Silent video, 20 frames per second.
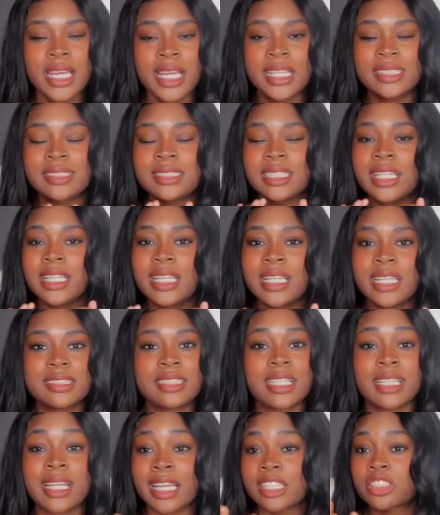It's
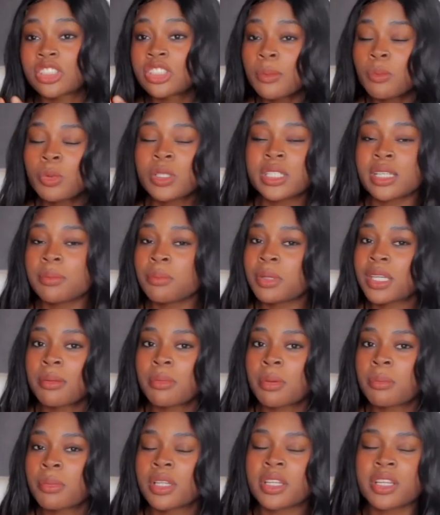easy. Like, someone can
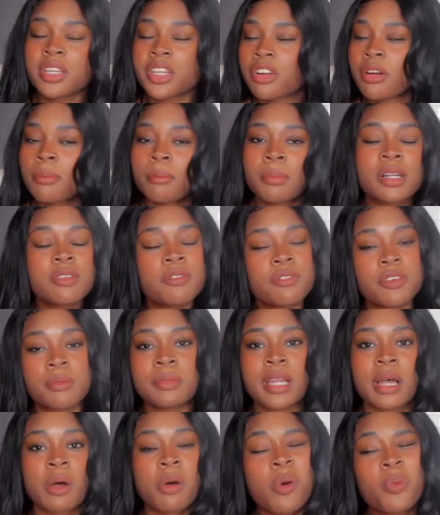become a millionaire a month from
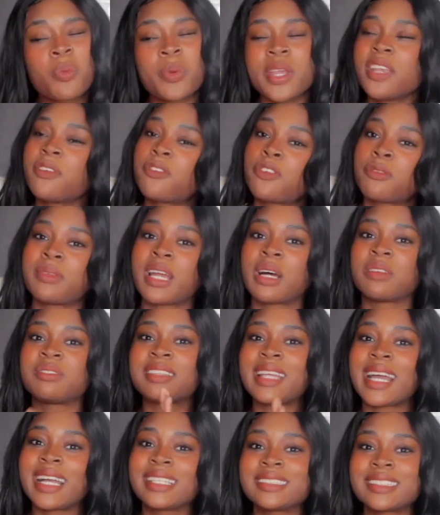now, a week from now.
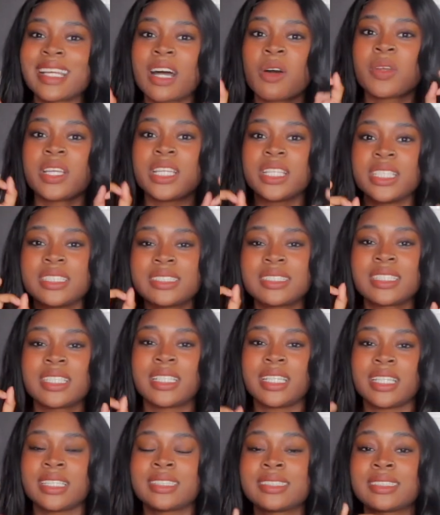That's how easy
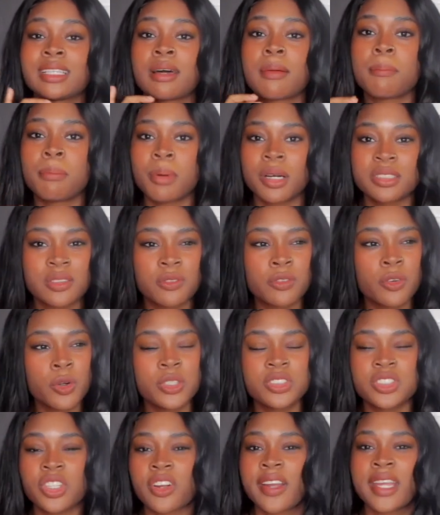it is to bust. Of
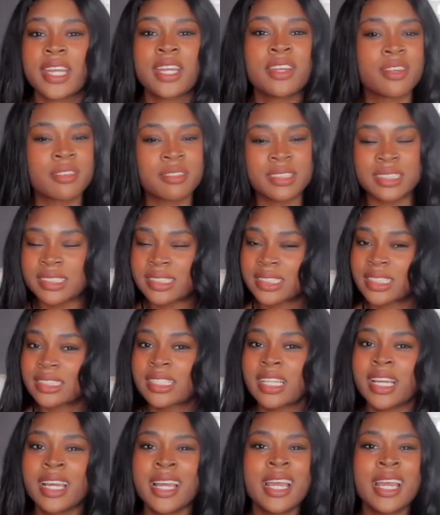course, there are hindrances.